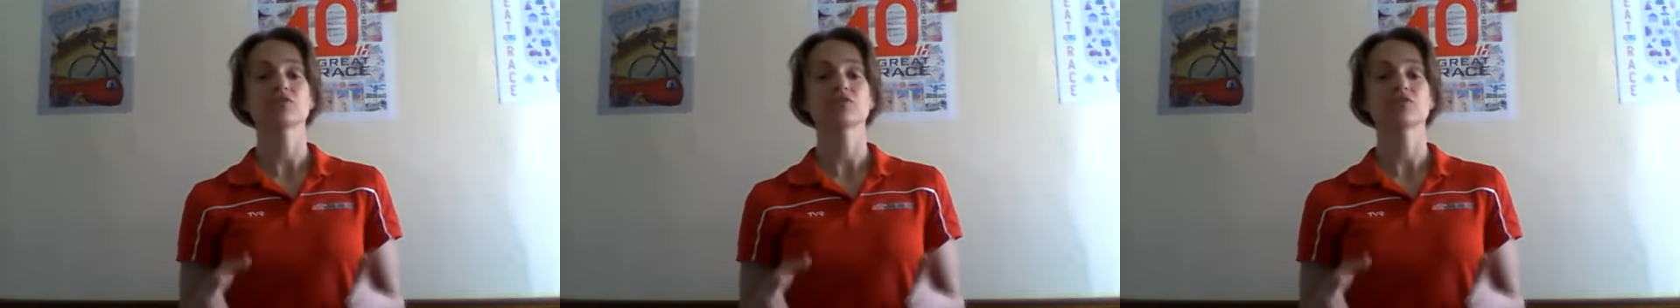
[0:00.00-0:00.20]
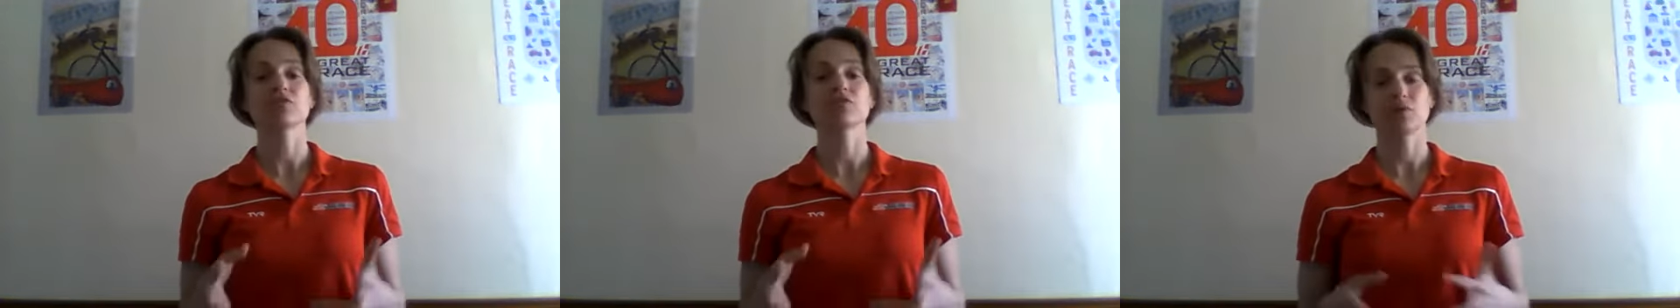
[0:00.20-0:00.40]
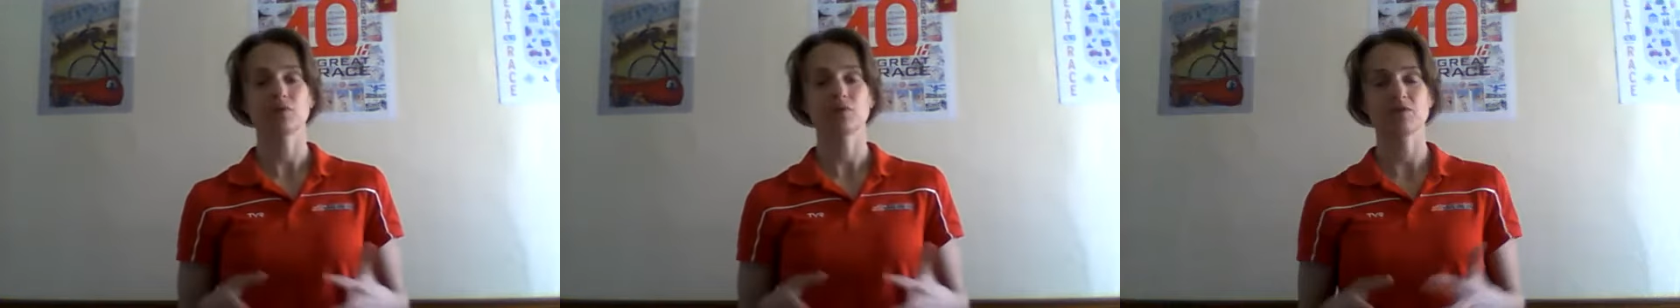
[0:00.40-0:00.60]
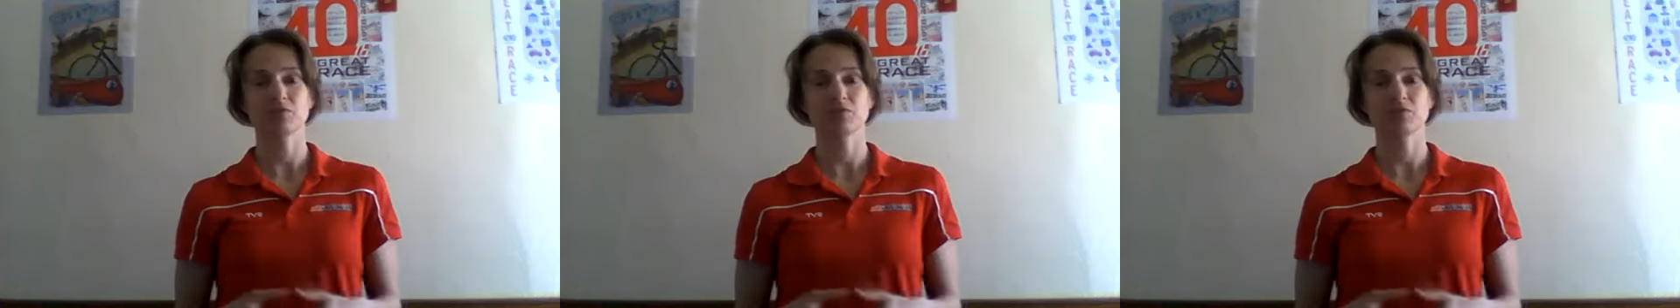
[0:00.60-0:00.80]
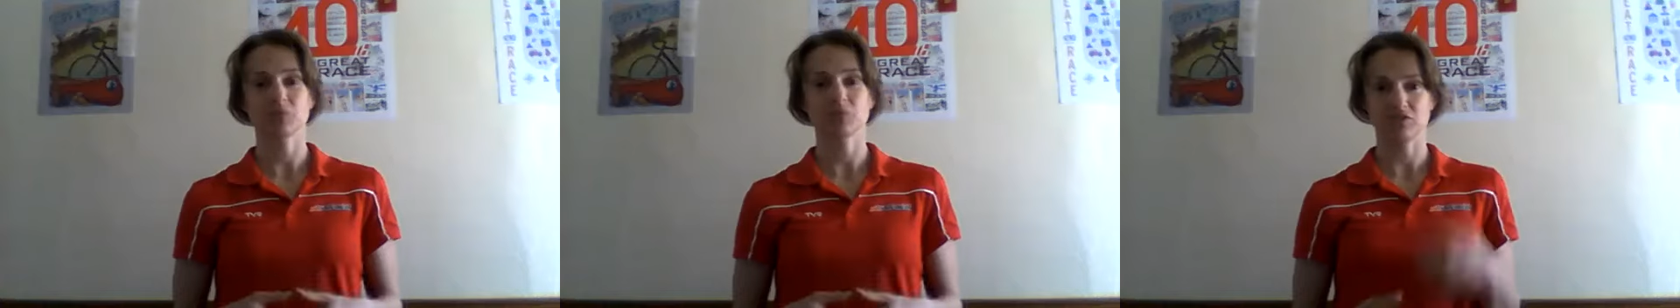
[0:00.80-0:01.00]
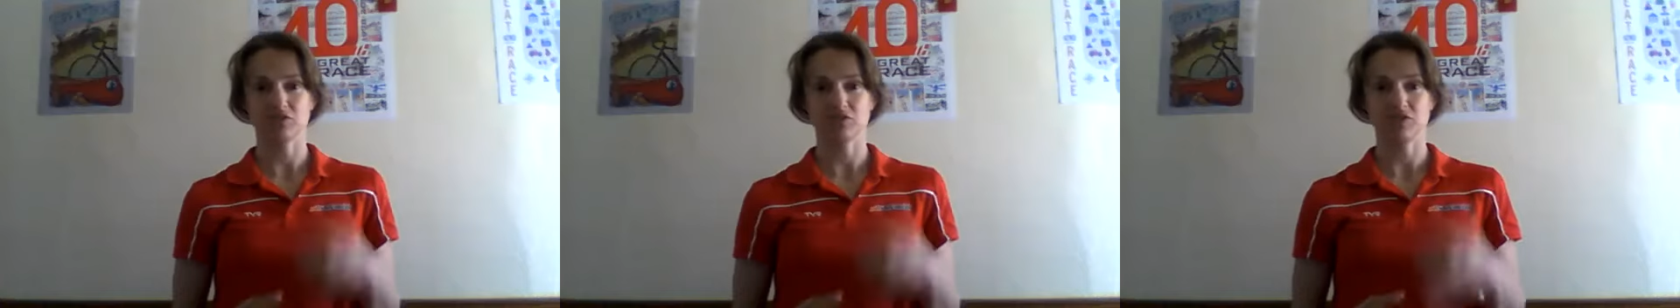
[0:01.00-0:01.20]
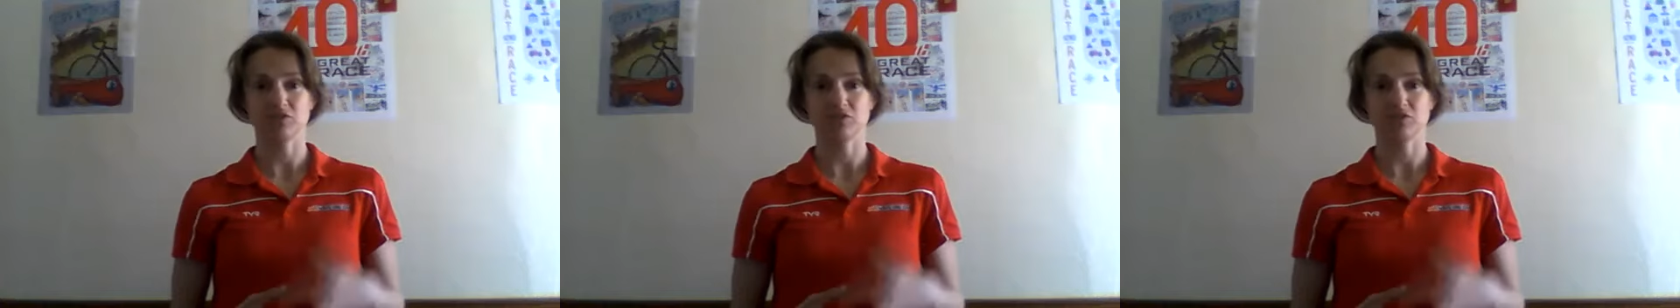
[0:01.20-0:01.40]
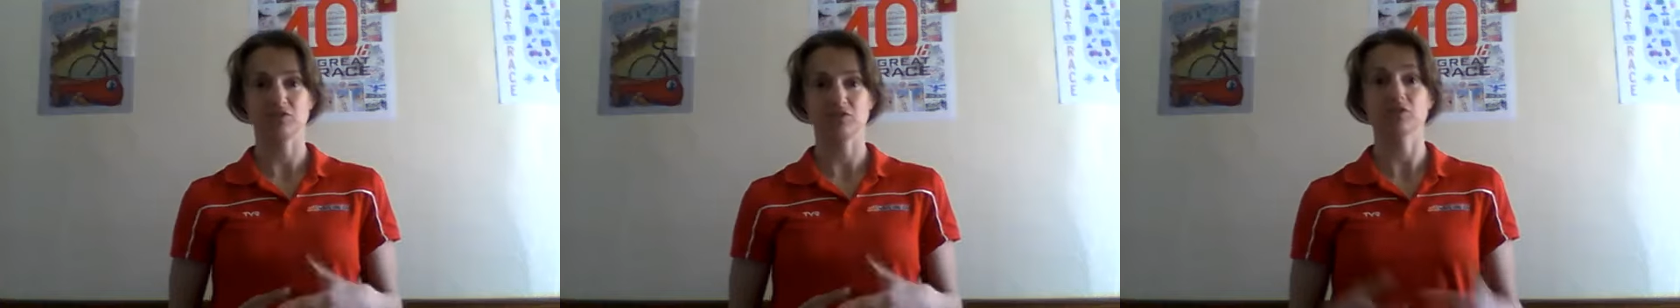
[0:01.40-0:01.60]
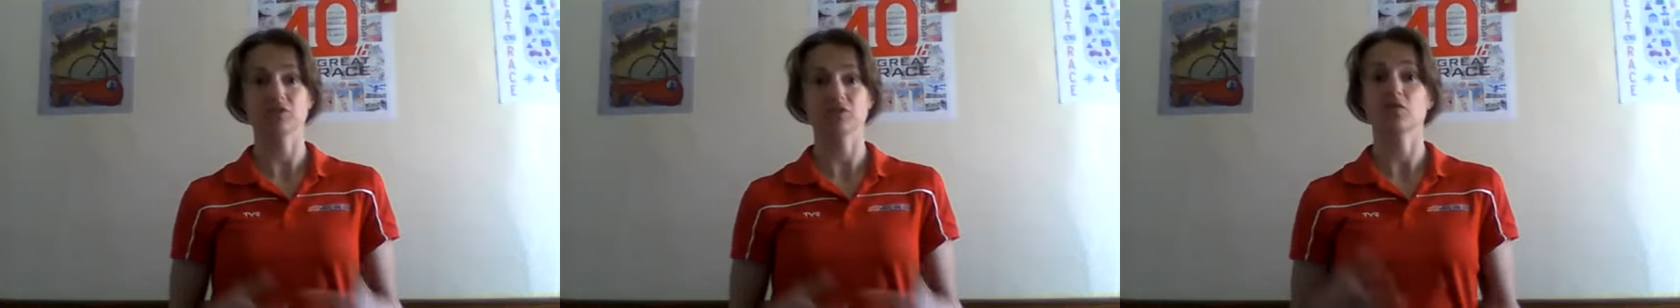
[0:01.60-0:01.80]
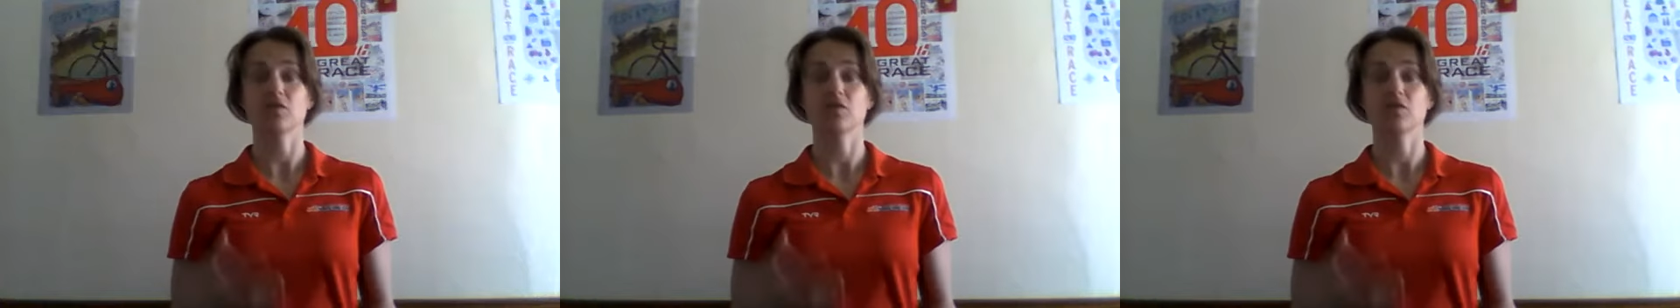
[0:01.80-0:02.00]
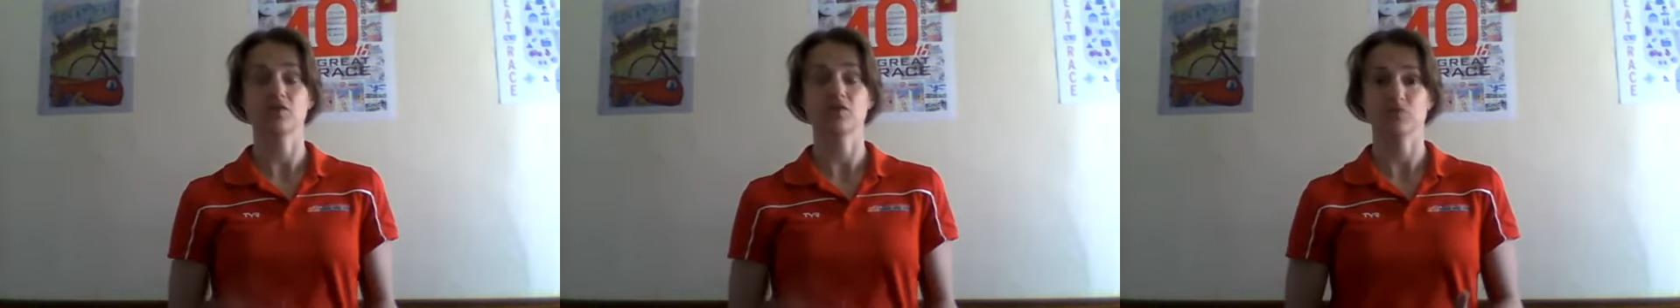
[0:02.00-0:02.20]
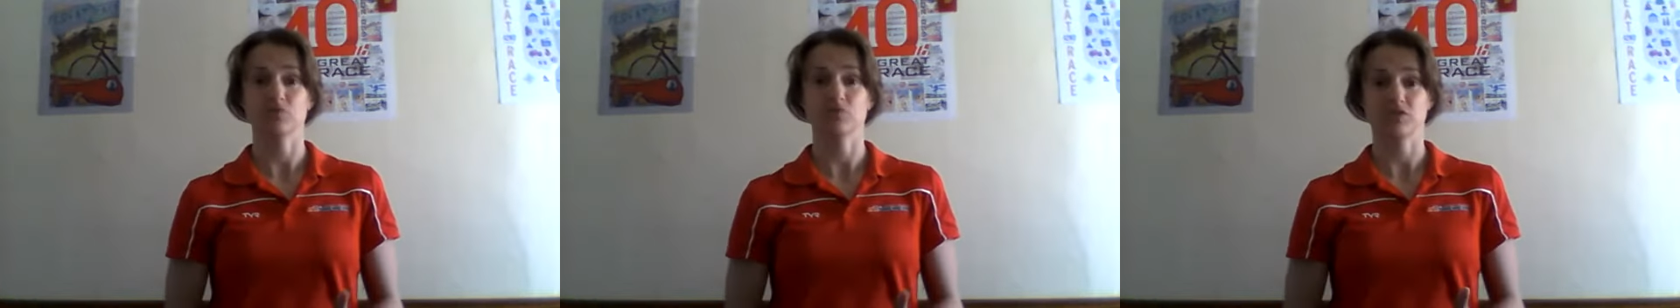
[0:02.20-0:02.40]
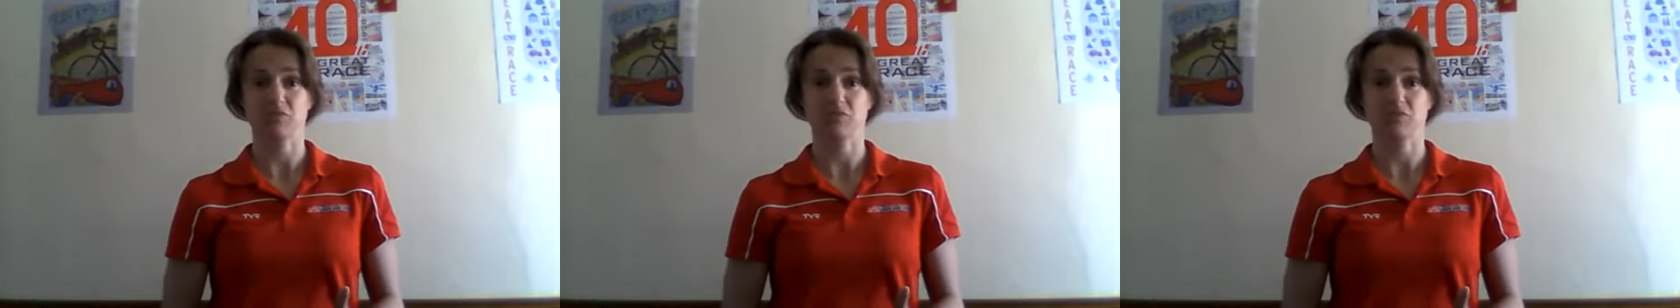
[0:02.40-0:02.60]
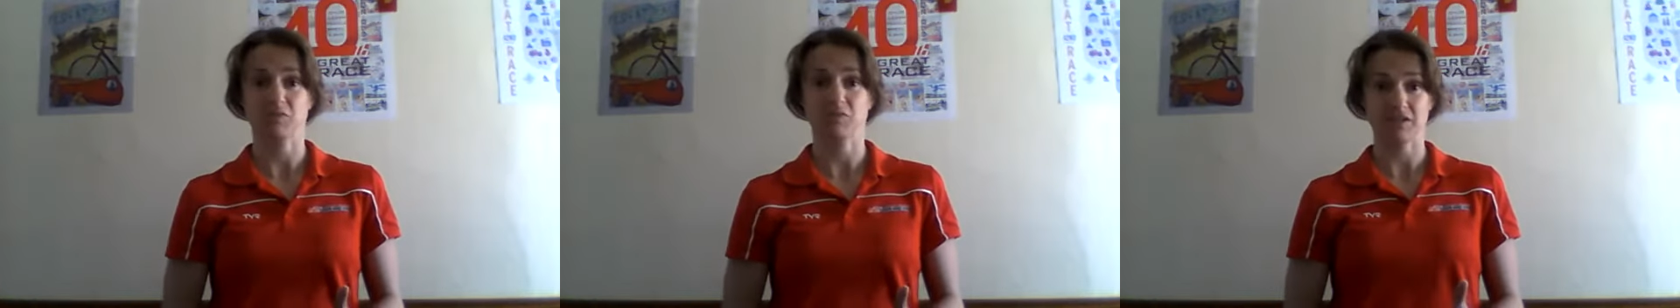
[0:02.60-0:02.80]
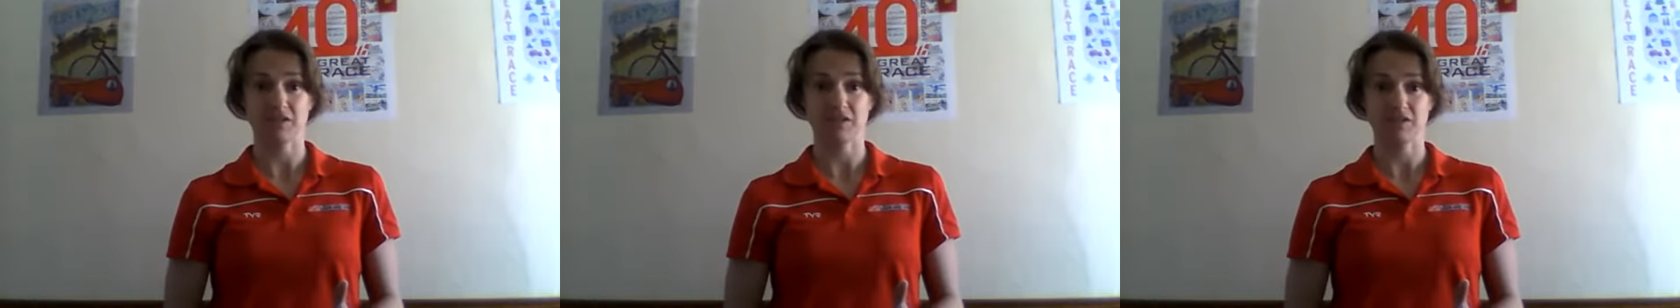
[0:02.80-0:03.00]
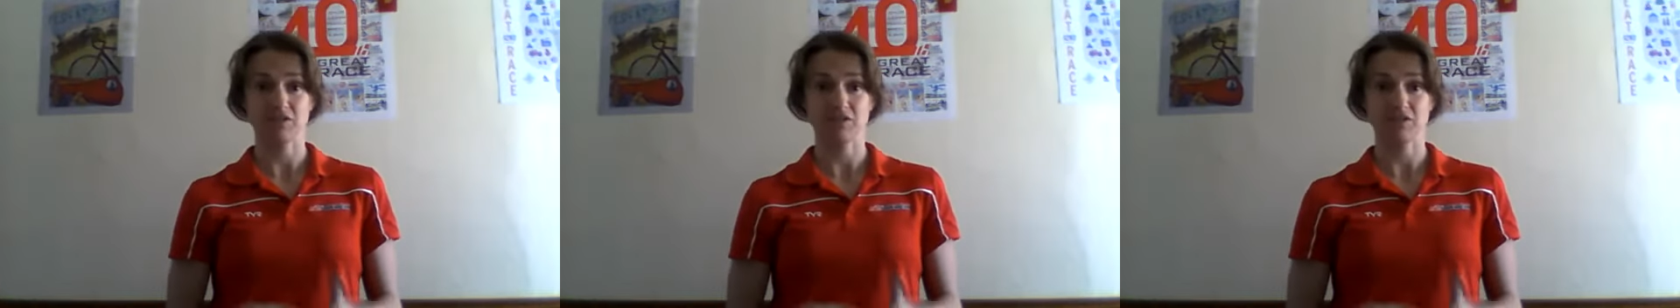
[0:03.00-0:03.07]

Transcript: First off, we're going to take a look at all the joints in the body.